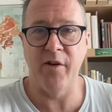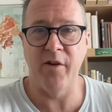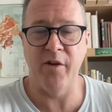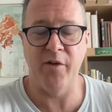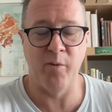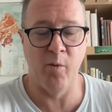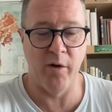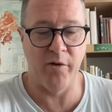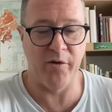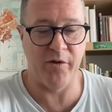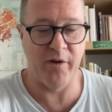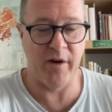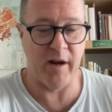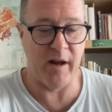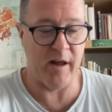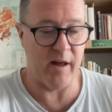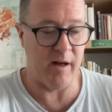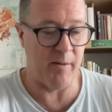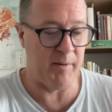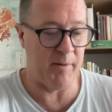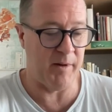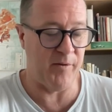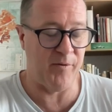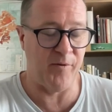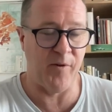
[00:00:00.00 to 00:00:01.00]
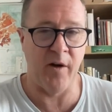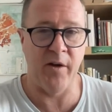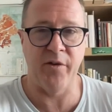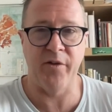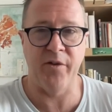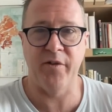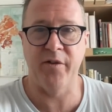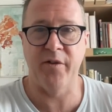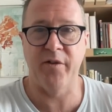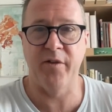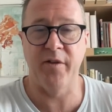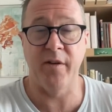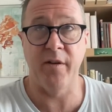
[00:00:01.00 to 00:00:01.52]
I mean, the
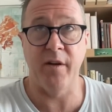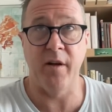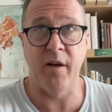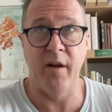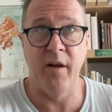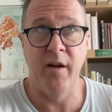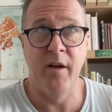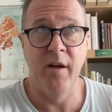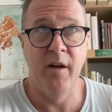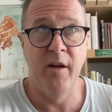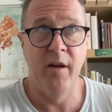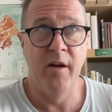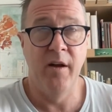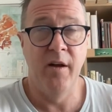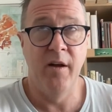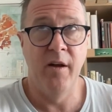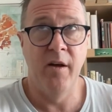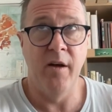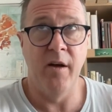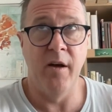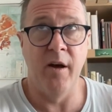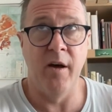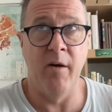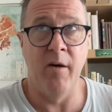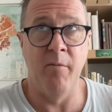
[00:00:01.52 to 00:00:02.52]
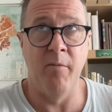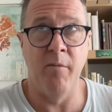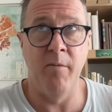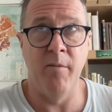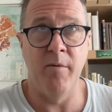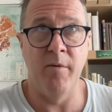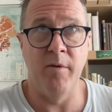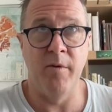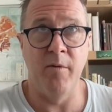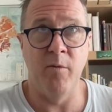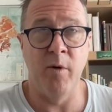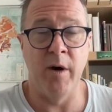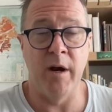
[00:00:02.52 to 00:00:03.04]
first,
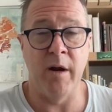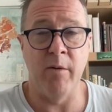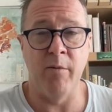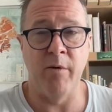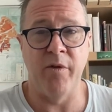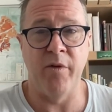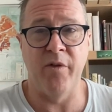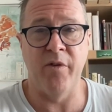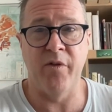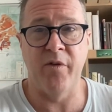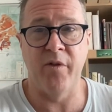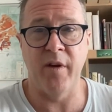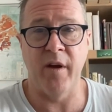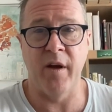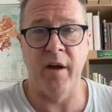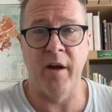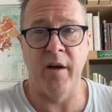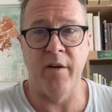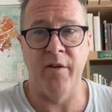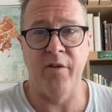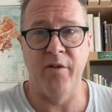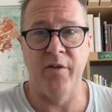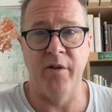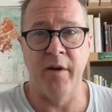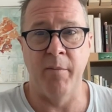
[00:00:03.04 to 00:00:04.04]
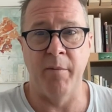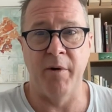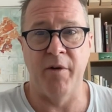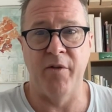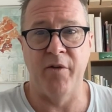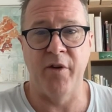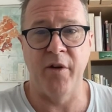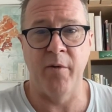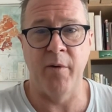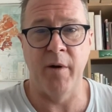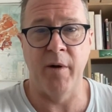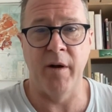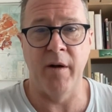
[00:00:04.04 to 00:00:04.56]
when he was number
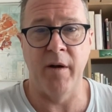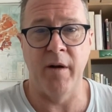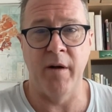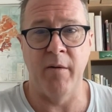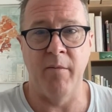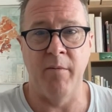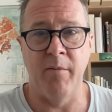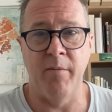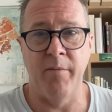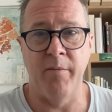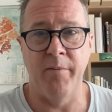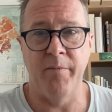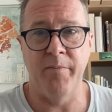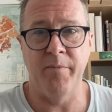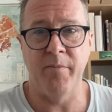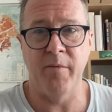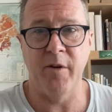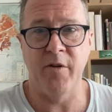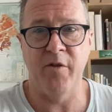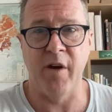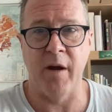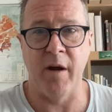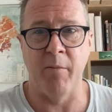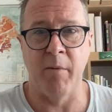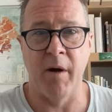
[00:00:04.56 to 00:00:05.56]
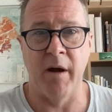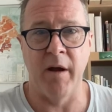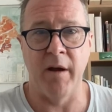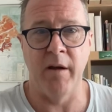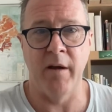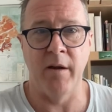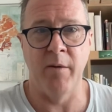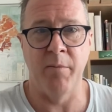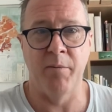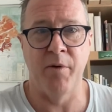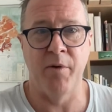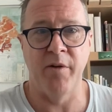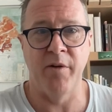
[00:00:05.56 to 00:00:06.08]
two in Checkmate
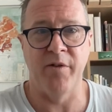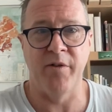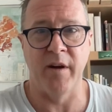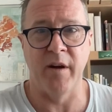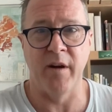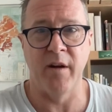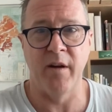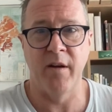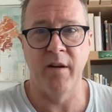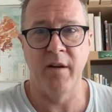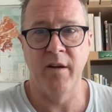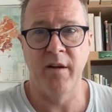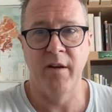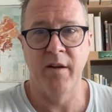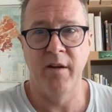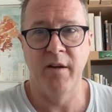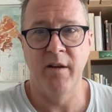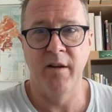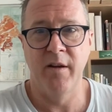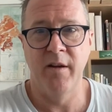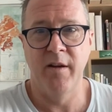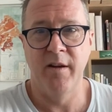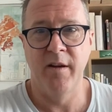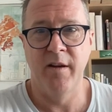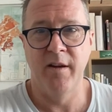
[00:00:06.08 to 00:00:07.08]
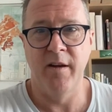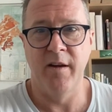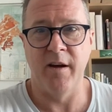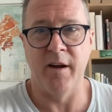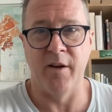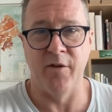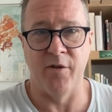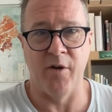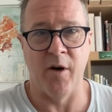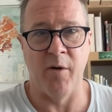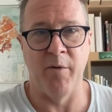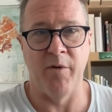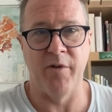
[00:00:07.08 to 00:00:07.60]
in The Prisoner,
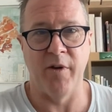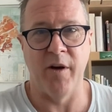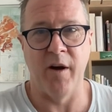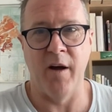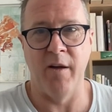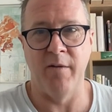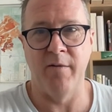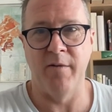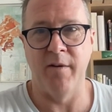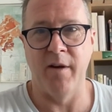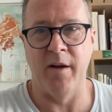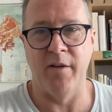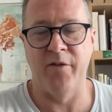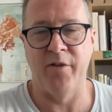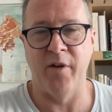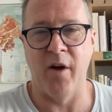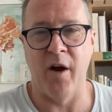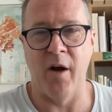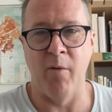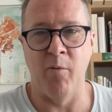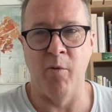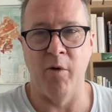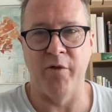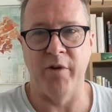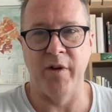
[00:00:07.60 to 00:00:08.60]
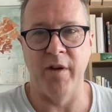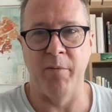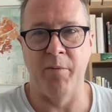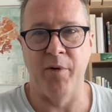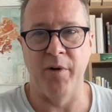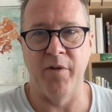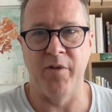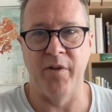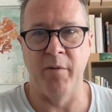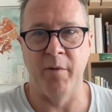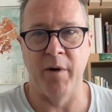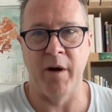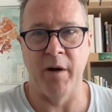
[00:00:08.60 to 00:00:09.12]
because I started watching The
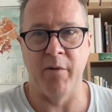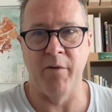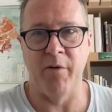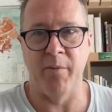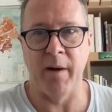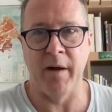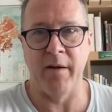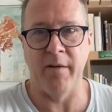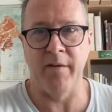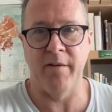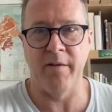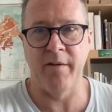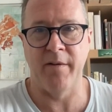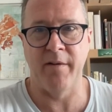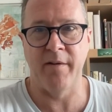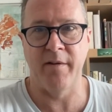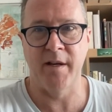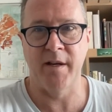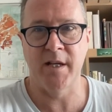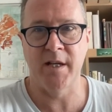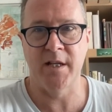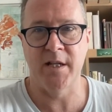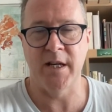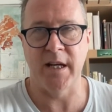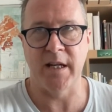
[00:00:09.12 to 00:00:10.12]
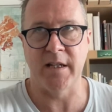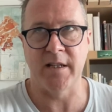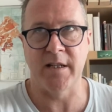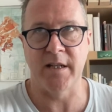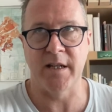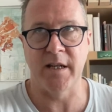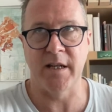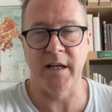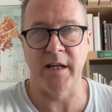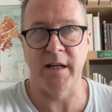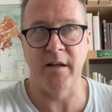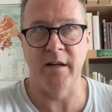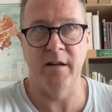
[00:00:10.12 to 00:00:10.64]
Prisoner when I was about
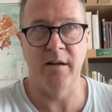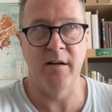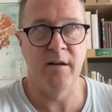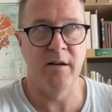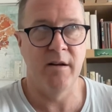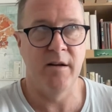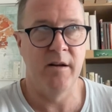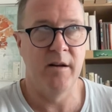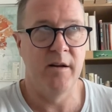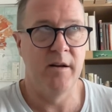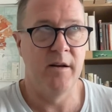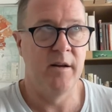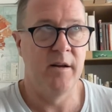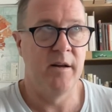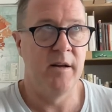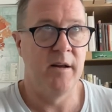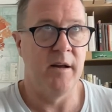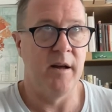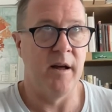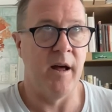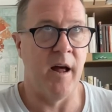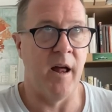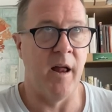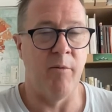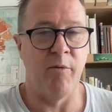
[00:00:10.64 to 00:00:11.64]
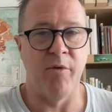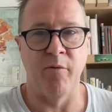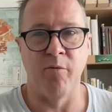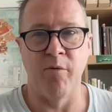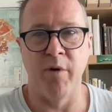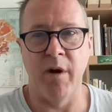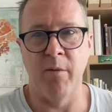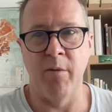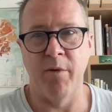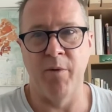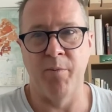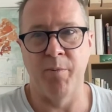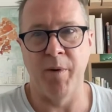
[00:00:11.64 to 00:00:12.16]
16.
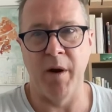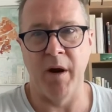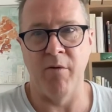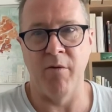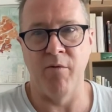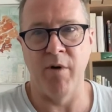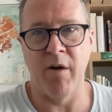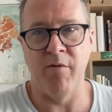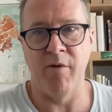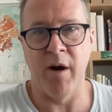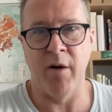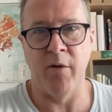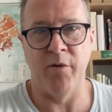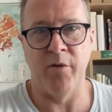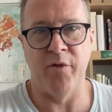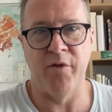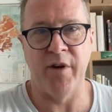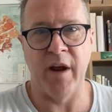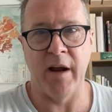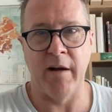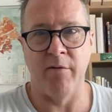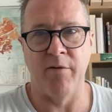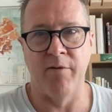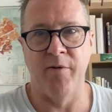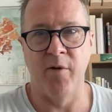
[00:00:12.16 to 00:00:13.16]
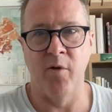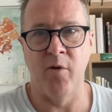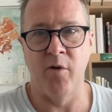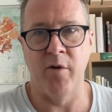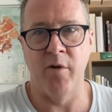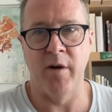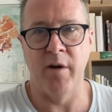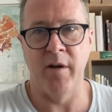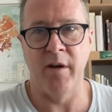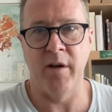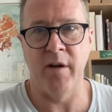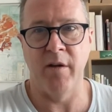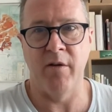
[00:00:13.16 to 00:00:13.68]
It was being rerun on Channel 4
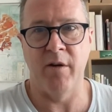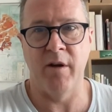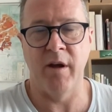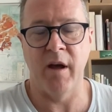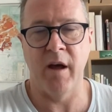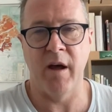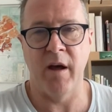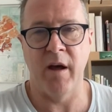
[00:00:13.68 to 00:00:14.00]
in the UK.